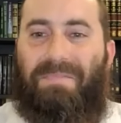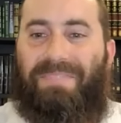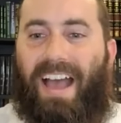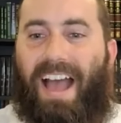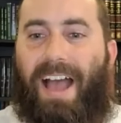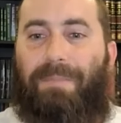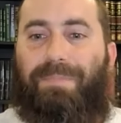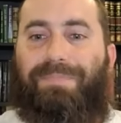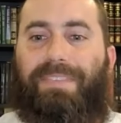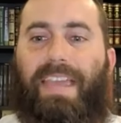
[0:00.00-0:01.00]

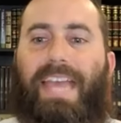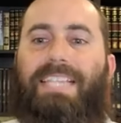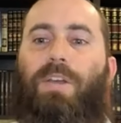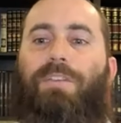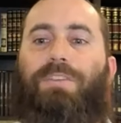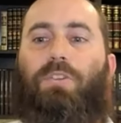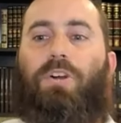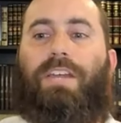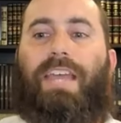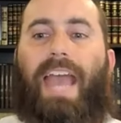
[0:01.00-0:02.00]
um, and so if you
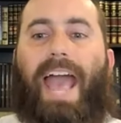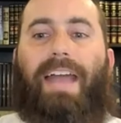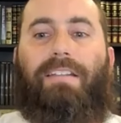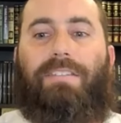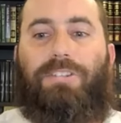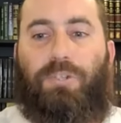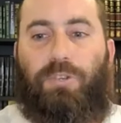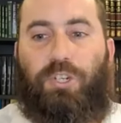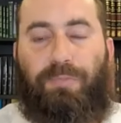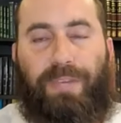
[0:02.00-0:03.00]
look at the
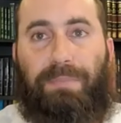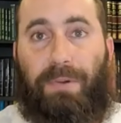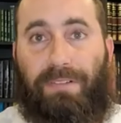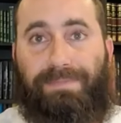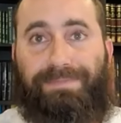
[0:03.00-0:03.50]
Jewish people,